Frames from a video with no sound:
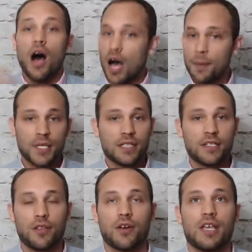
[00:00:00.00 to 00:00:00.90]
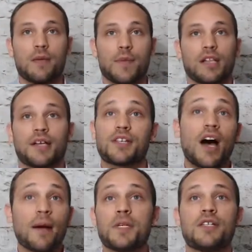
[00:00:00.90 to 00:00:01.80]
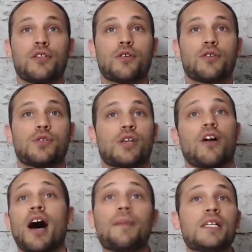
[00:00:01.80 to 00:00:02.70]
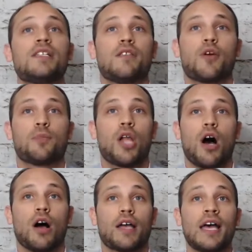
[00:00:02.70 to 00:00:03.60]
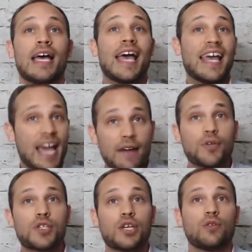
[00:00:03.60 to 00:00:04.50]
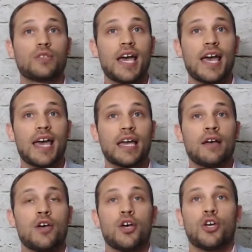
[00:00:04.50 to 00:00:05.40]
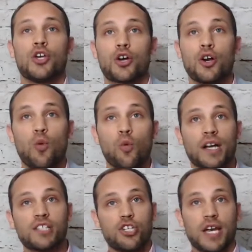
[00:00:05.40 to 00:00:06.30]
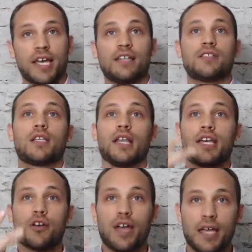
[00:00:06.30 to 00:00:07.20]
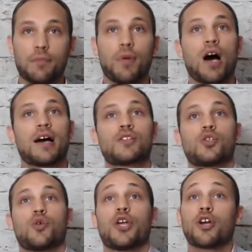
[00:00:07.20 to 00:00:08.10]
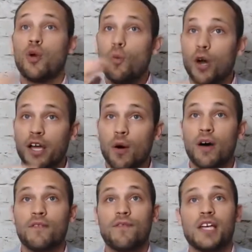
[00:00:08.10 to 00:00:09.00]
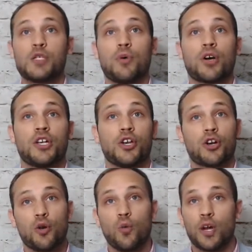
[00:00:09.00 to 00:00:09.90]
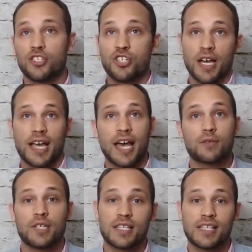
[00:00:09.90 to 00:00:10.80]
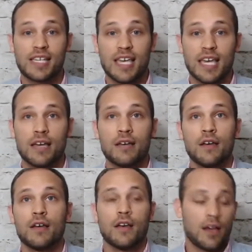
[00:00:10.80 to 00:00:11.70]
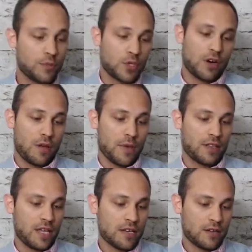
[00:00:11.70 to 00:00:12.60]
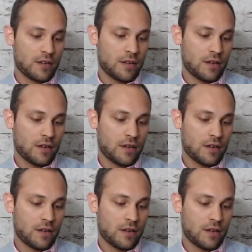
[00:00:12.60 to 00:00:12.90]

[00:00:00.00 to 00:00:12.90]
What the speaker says: opt into their email list, opt into their newsletter, opt into their blog. And every single day, you're going to want to check into your inbox, or you're going to want to go on Facebook and you're going to want to check out to see, I'm sorry about that,